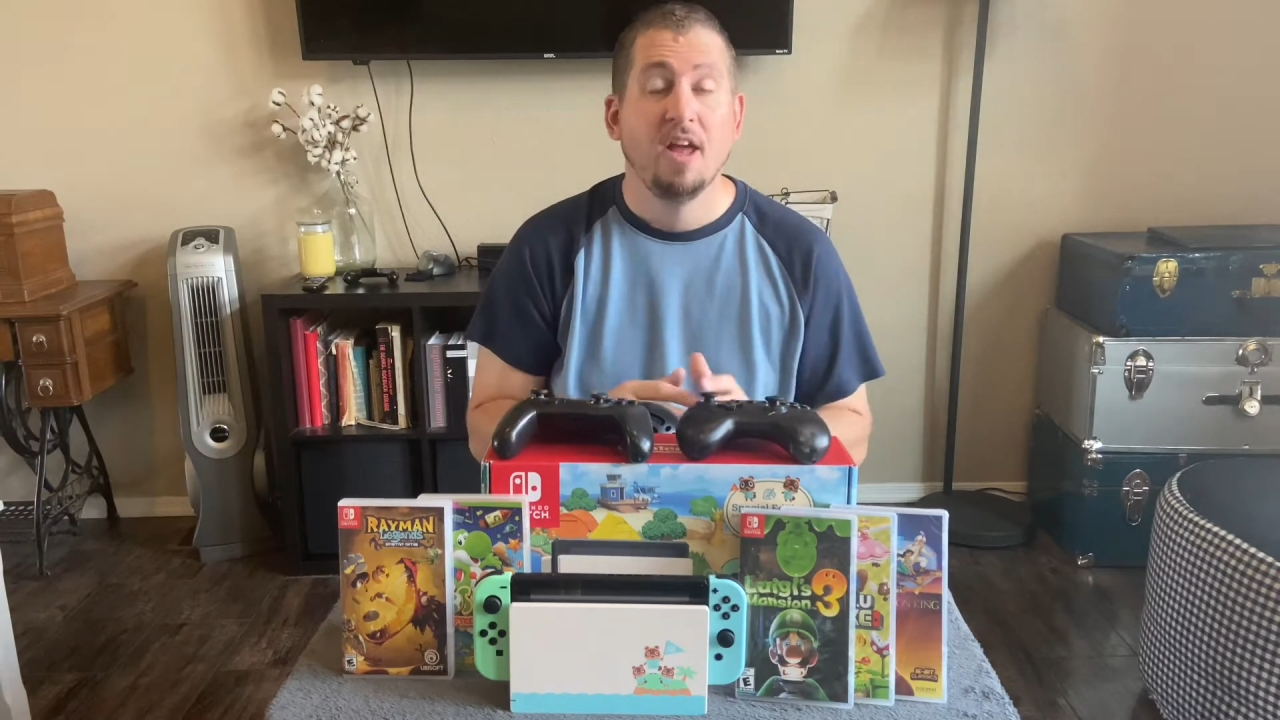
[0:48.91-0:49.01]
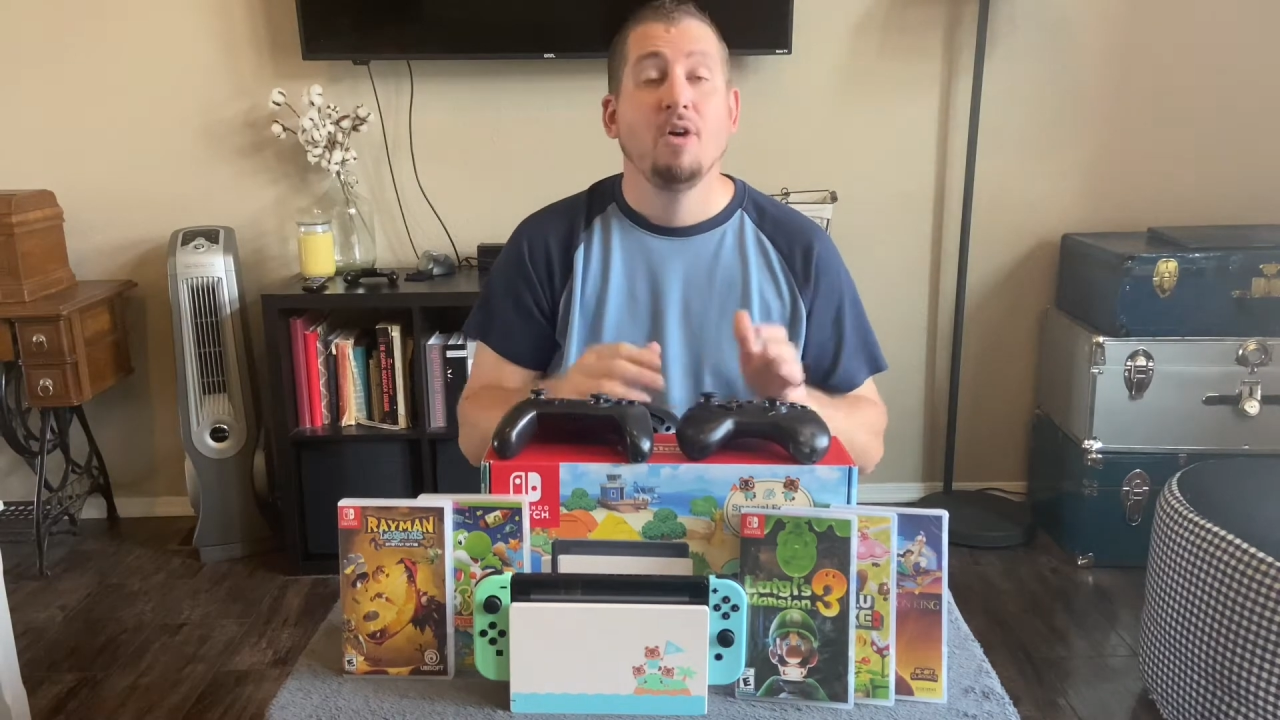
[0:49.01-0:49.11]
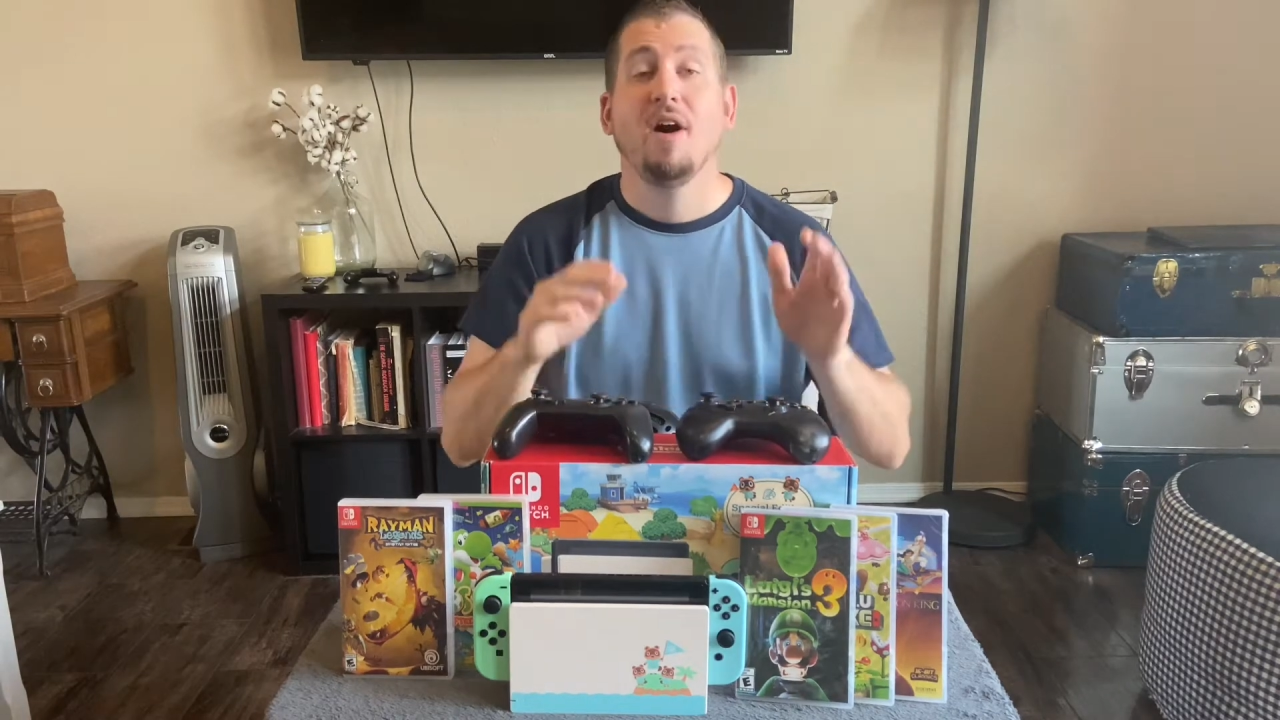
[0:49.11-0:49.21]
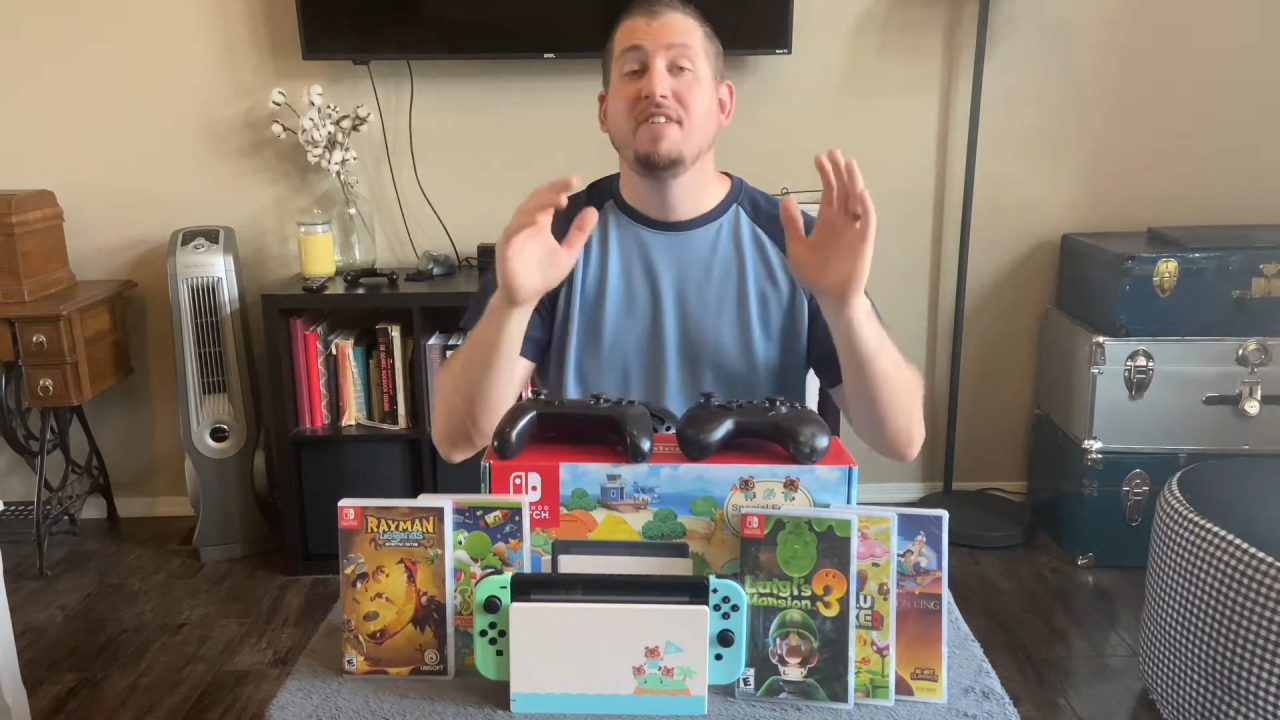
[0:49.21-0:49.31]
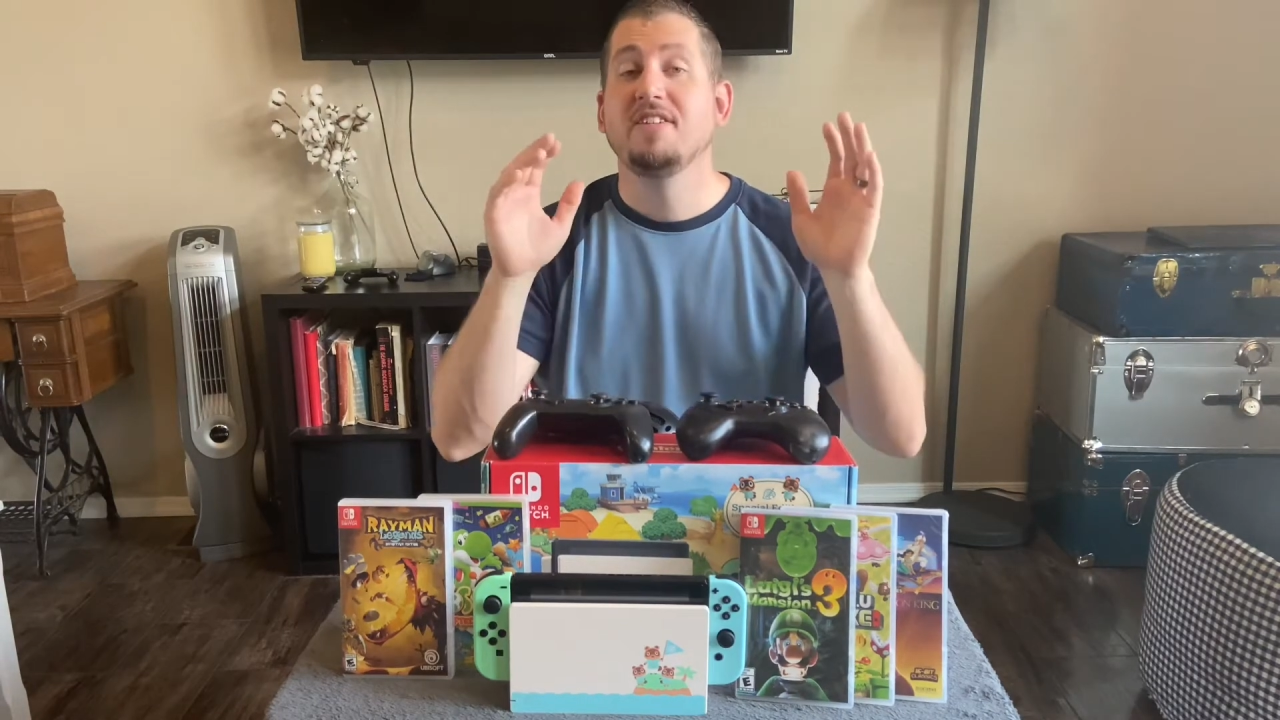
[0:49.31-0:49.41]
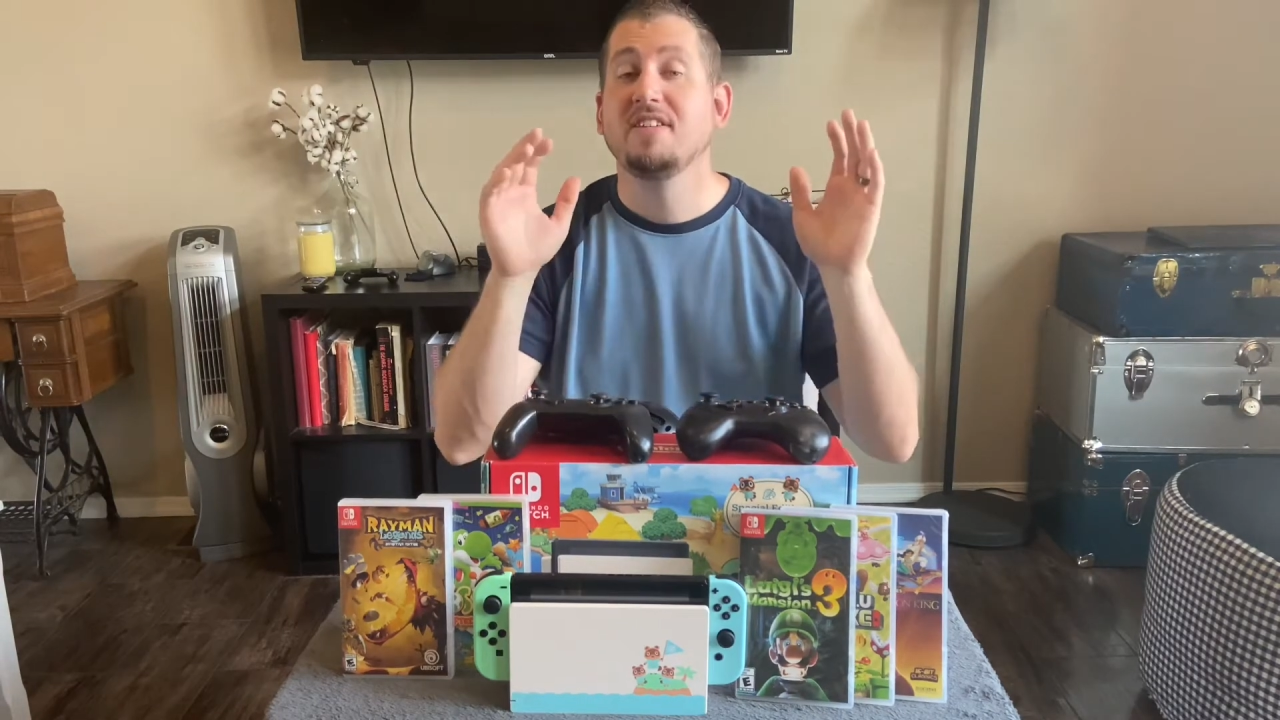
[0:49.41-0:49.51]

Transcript: who have this